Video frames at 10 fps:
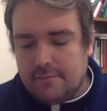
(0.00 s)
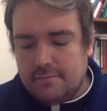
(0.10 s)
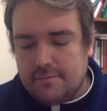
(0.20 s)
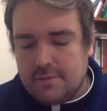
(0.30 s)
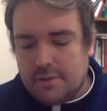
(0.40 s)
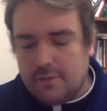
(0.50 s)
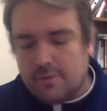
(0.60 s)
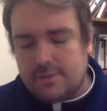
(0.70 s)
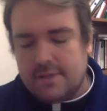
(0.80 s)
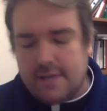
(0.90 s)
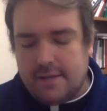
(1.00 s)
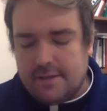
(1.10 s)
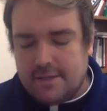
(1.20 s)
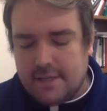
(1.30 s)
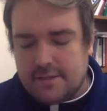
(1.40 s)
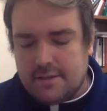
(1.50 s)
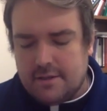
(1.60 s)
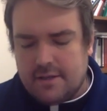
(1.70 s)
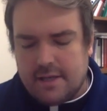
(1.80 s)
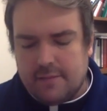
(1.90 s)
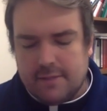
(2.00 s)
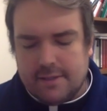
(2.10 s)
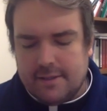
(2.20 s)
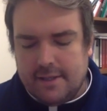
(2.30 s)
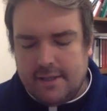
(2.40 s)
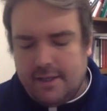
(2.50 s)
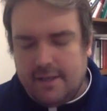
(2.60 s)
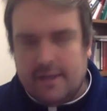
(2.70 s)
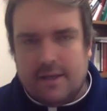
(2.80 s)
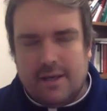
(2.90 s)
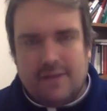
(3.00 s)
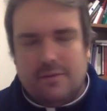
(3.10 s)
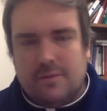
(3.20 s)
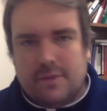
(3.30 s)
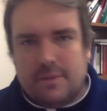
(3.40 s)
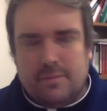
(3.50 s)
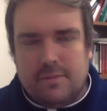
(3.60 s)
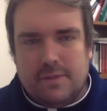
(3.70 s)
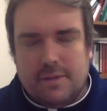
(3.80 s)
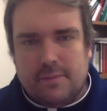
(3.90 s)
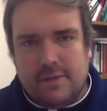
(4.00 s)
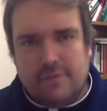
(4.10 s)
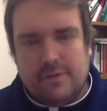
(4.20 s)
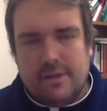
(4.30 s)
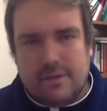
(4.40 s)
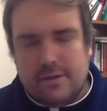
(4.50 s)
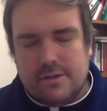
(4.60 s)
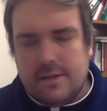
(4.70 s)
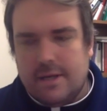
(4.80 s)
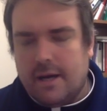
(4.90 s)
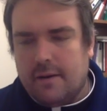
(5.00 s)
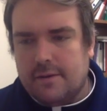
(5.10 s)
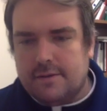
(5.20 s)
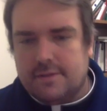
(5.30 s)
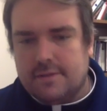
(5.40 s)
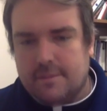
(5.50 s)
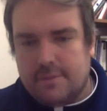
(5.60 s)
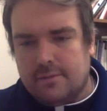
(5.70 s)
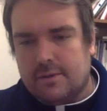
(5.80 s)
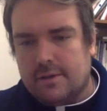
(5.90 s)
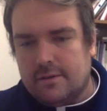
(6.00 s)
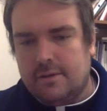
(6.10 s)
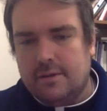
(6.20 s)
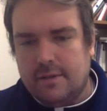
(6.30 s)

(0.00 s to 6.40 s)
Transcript: So you won't see that in the text of the thing, but again, with the breviary, the Liturgy of the Hours, it's something where